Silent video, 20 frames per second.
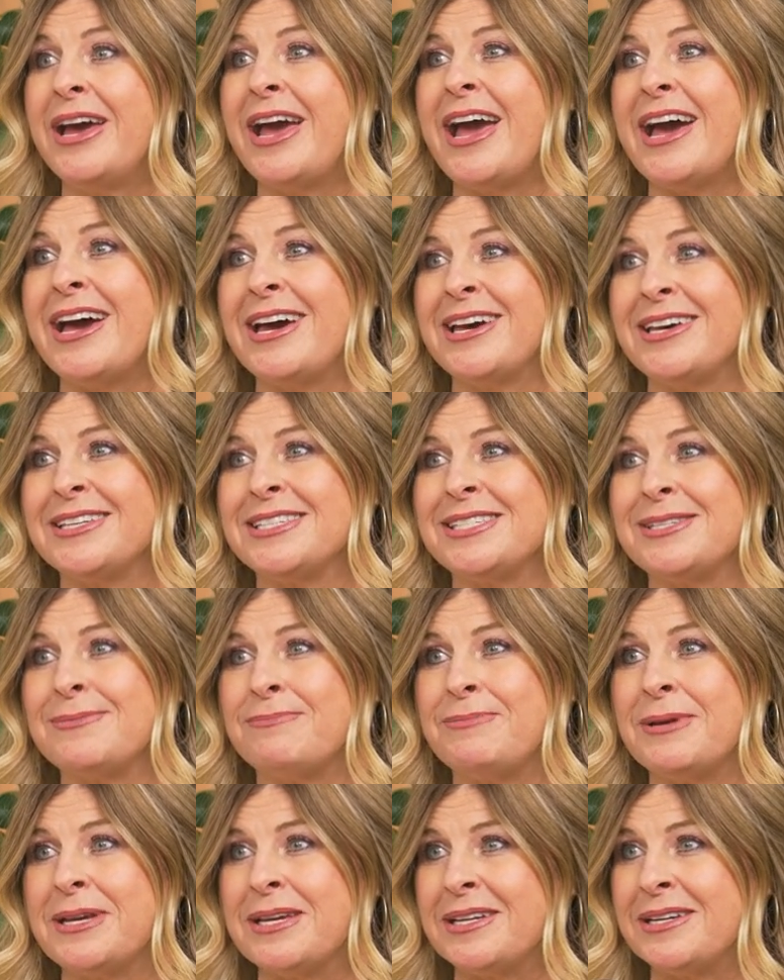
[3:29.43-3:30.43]
has
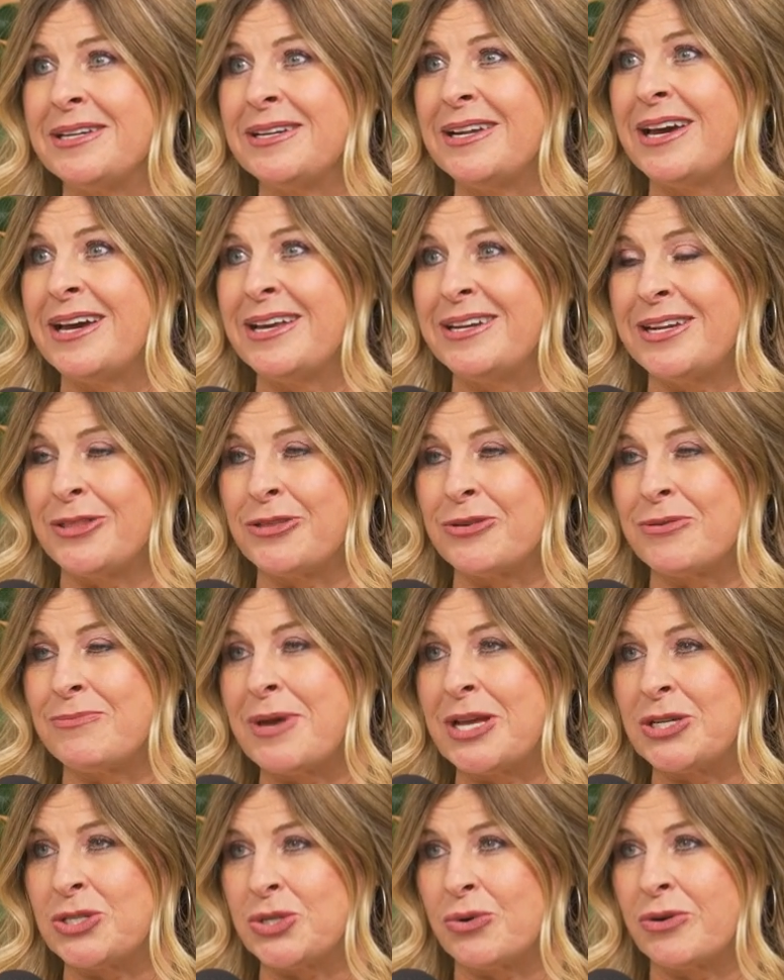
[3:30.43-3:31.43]
been another
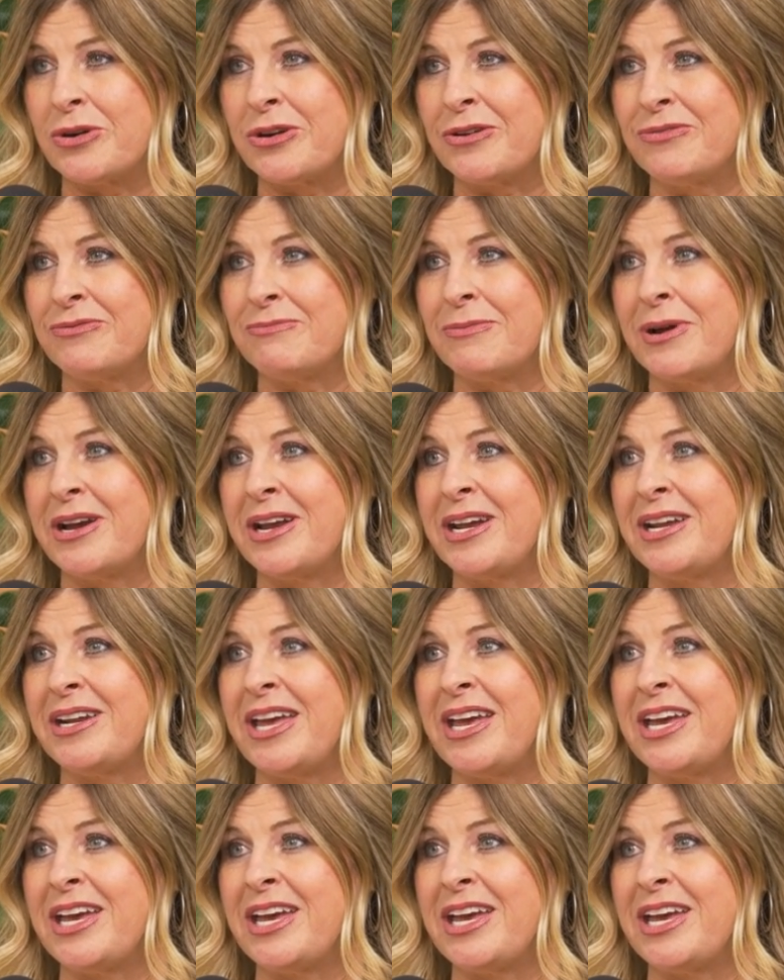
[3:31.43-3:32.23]
mentor of mine.